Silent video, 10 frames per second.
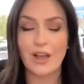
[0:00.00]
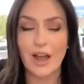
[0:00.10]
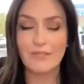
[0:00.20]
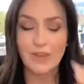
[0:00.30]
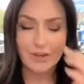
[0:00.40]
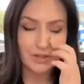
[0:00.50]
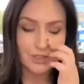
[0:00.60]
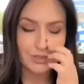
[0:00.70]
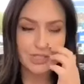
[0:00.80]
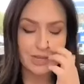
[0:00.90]
I've
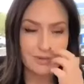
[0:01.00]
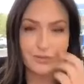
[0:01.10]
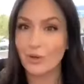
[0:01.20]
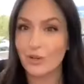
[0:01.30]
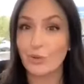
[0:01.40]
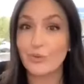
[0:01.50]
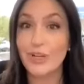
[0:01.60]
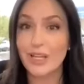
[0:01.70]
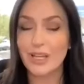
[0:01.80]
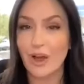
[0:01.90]
heard you say before that we
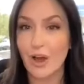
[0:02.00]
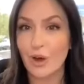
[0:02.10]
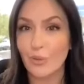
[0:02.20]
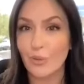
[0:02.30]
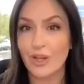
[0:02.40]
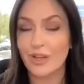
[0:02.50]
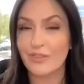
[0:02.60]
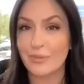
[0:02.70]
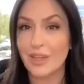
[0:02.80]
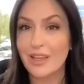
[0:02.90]
really are working
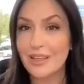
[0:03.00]
from the